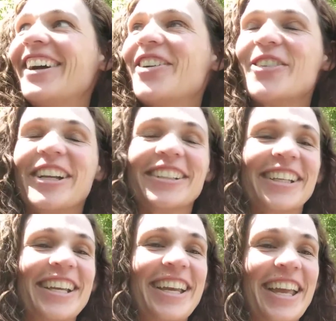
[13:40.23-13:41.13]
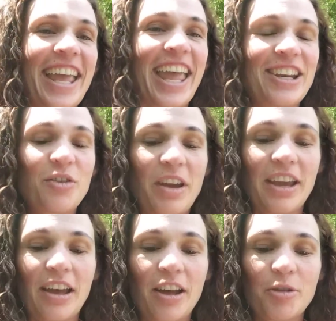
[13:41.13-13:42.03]
Oh, well.
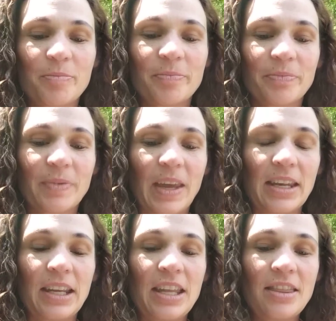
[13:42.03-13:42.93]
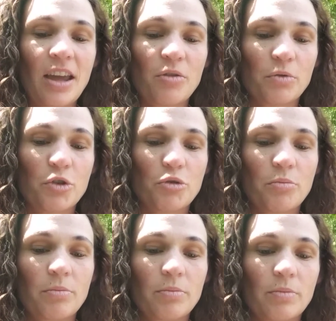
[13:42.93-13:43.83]
Anyway, and in that
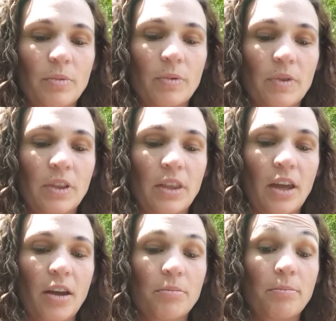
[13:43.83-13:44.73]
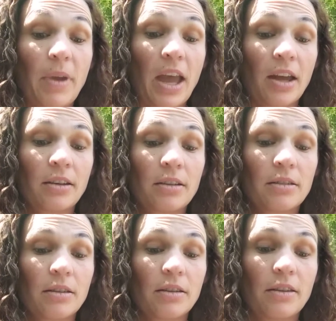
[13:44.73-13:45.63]
room, that man
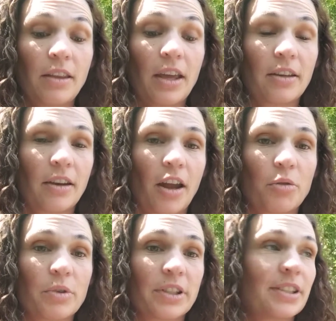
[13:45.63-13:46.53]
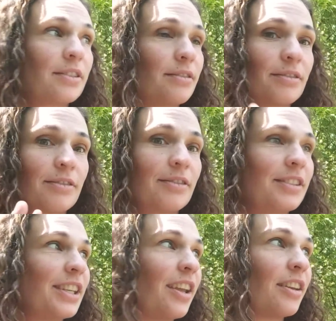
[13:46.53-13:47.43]
that I was
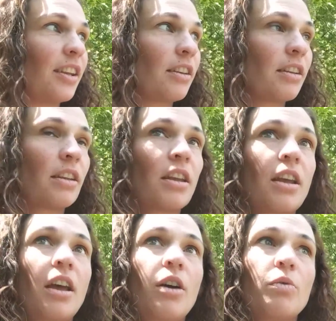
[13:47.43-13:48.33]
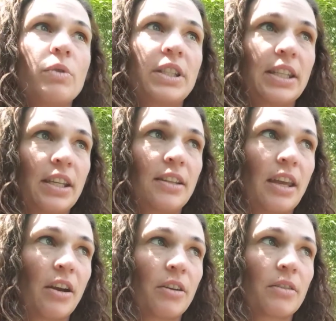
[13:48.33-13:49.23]
dating was sitting
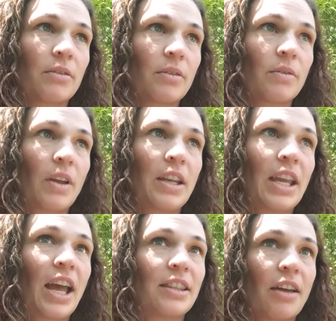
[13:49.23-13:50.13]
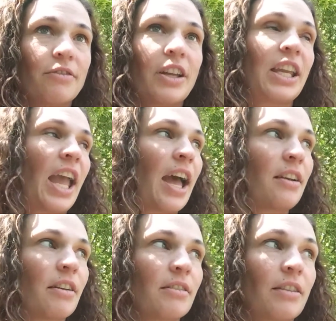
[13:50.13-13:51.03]
there, and he had that funny hat
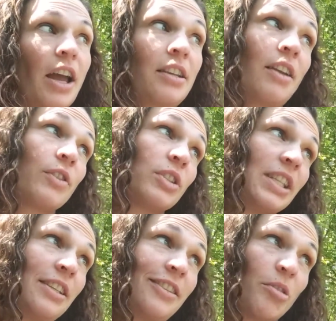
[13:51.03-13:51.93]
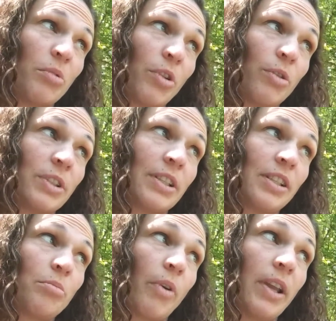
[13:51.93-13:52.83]
on. I'd never seen temple clothes at
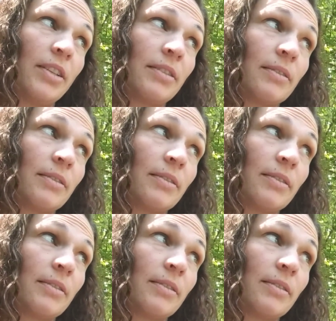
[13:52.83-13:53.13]
this point.